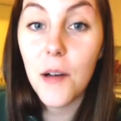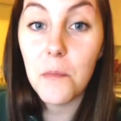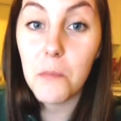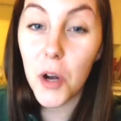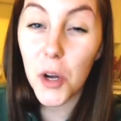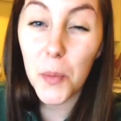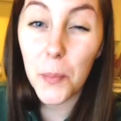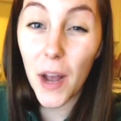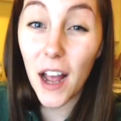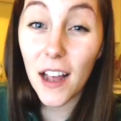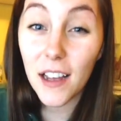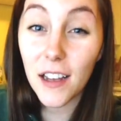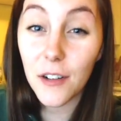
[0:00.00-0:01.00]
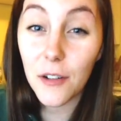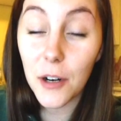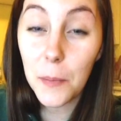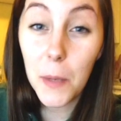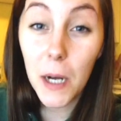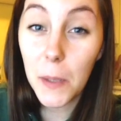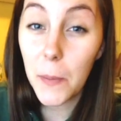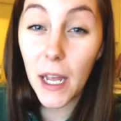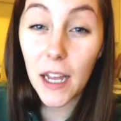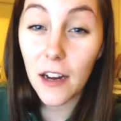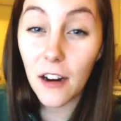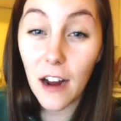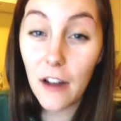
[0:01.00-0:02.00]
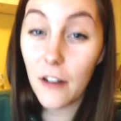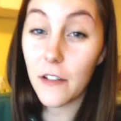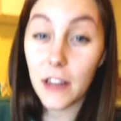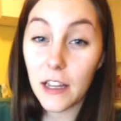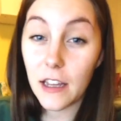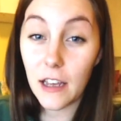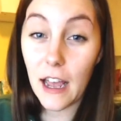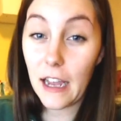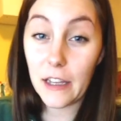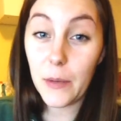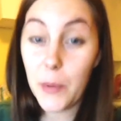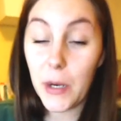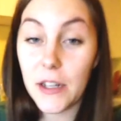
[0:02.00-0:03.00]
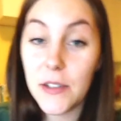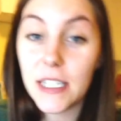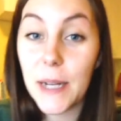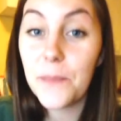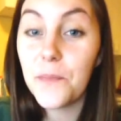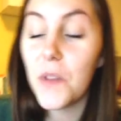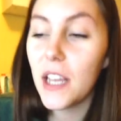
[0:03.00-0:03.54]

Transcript: mukbang or mukbang or however the heck you pronounce it.